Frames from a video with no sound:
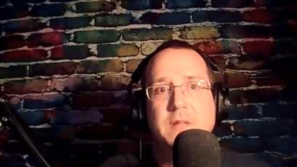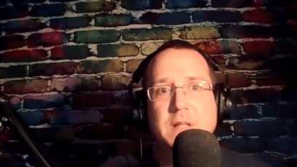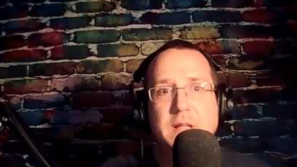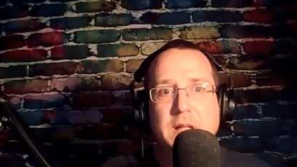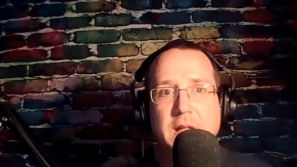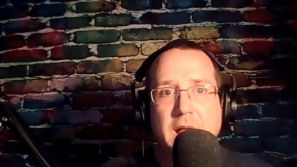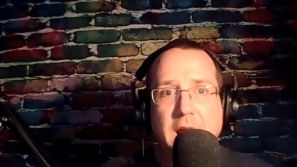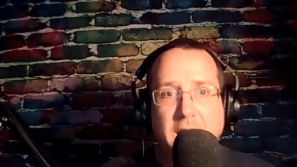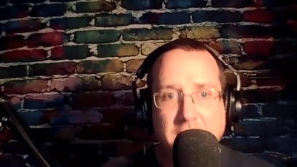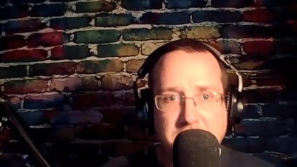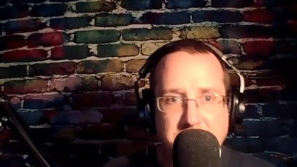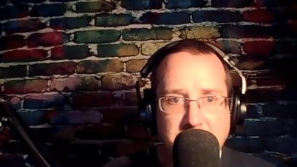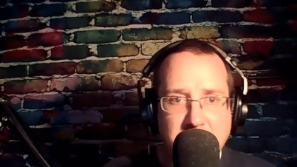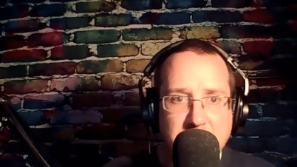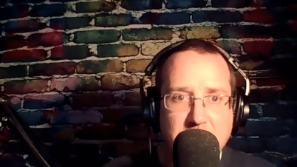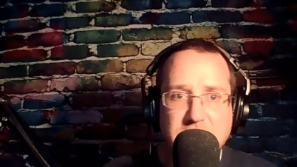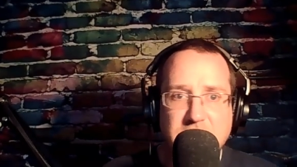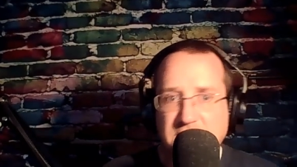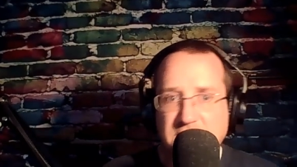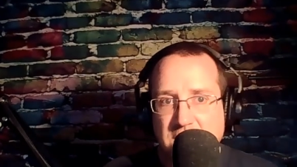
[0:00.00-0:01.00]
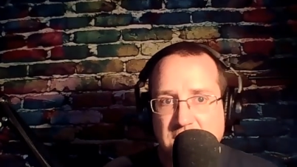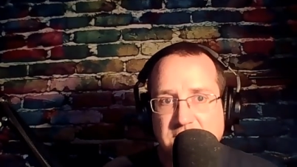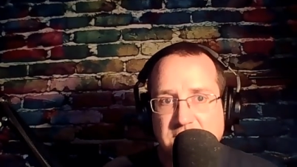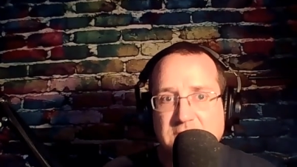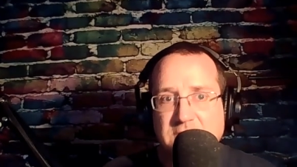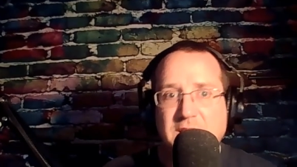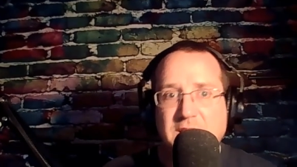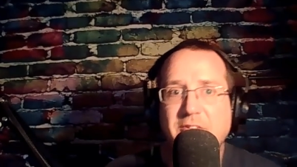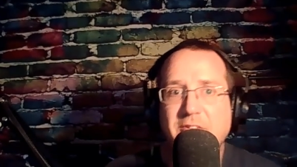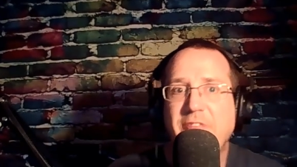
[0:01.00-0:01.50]
It continues, it says the
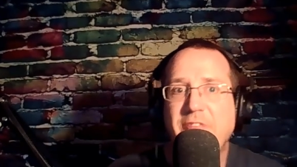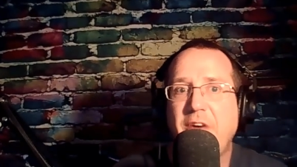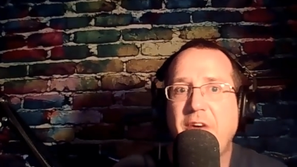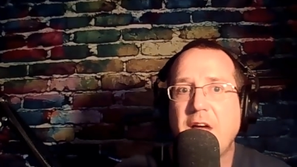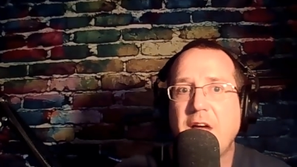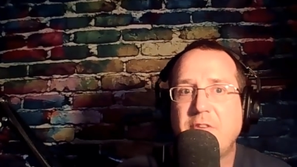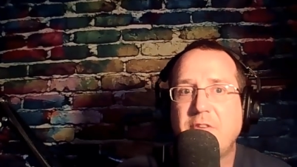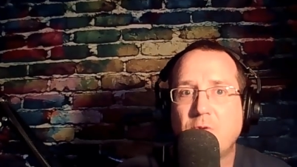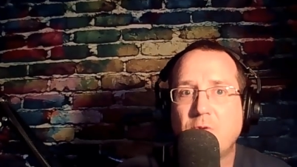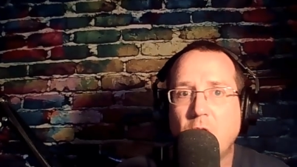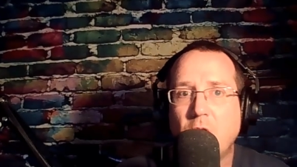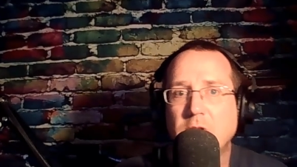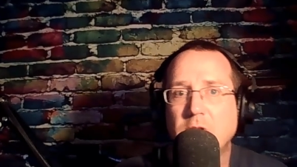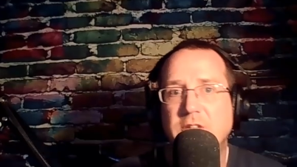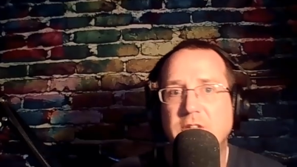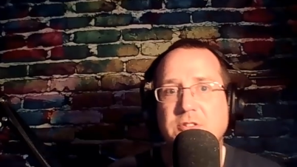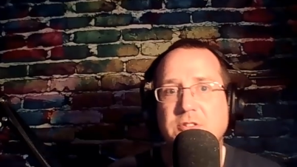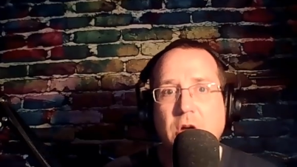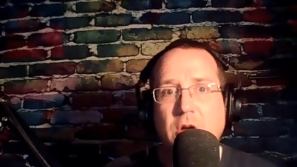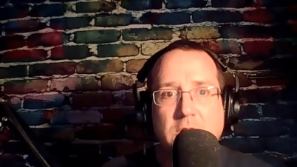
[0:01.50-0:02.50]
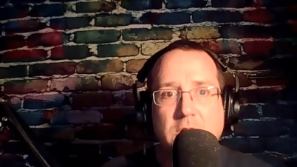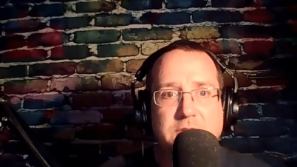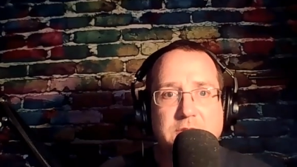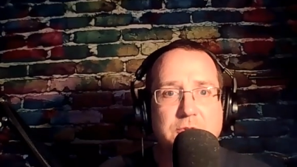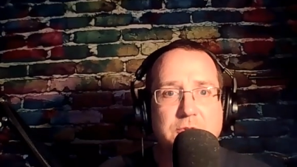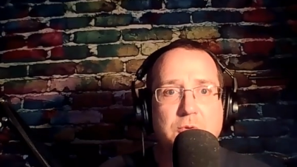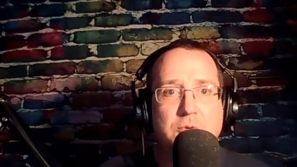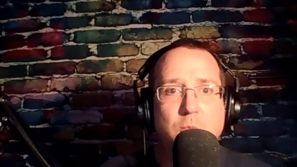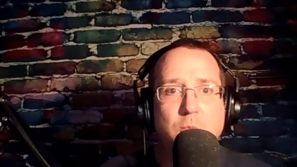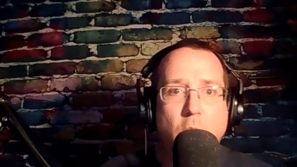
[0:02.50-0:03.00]
seventy-five-year-old has talked
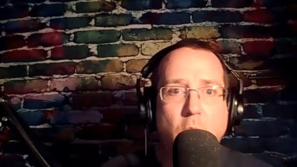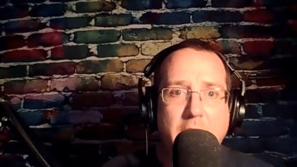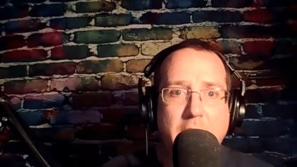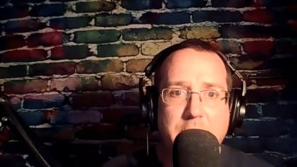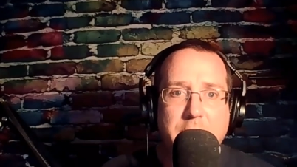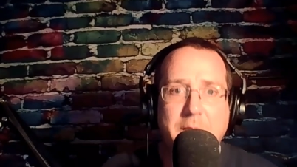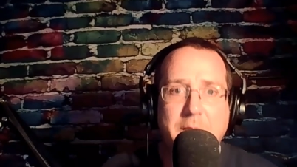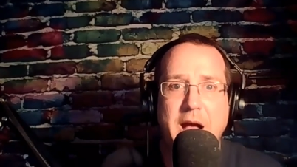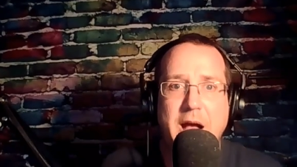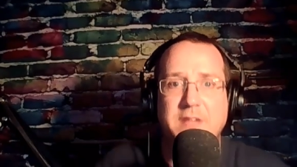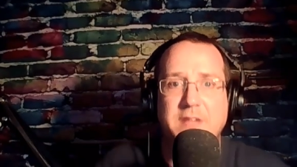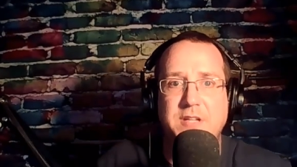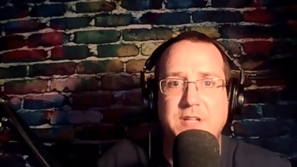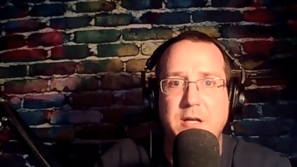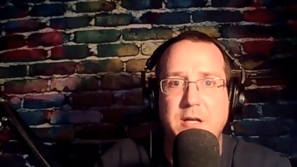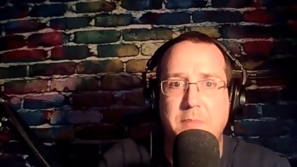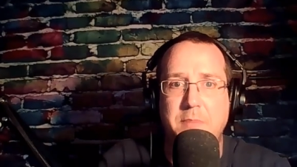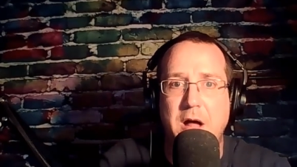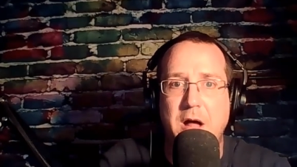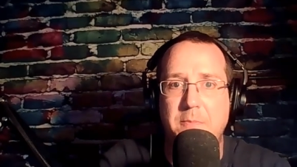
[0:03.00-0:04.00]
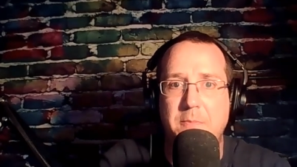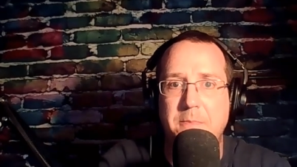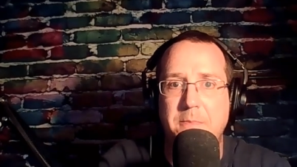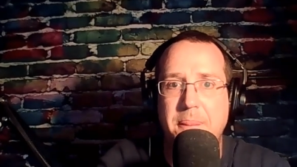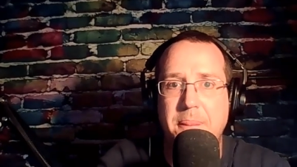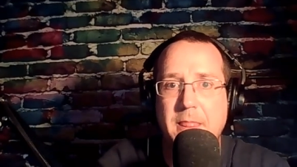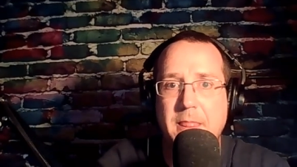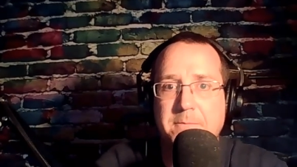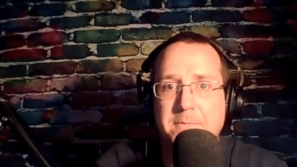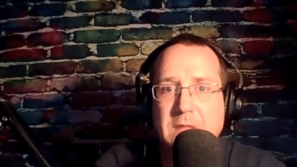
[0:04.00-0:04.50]
to Wired magazine about
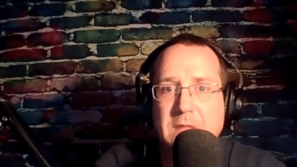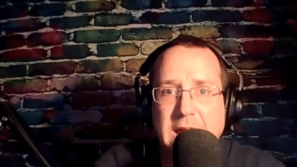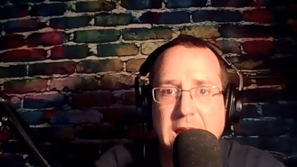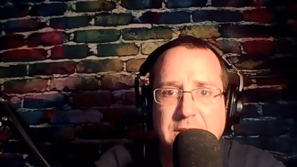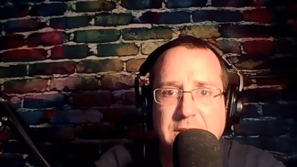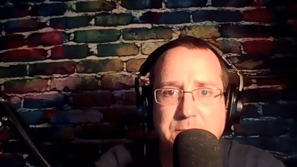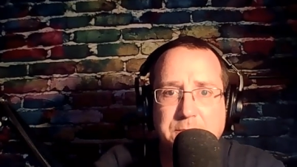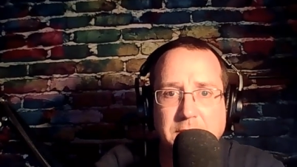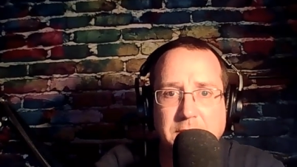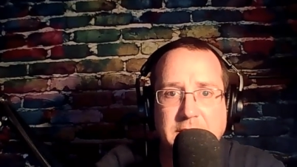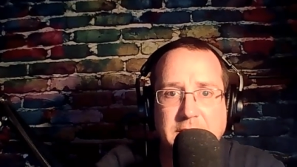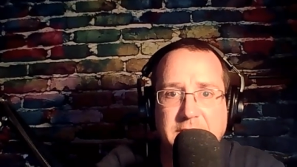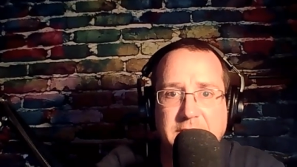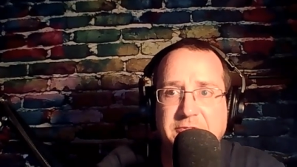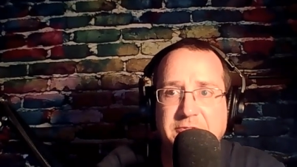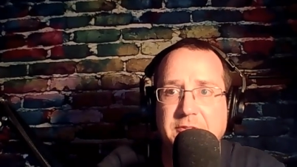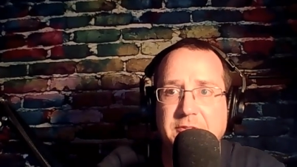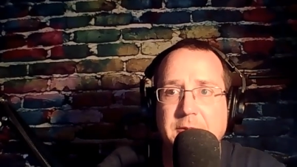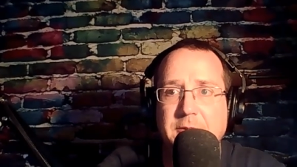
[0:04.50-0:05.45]
his belief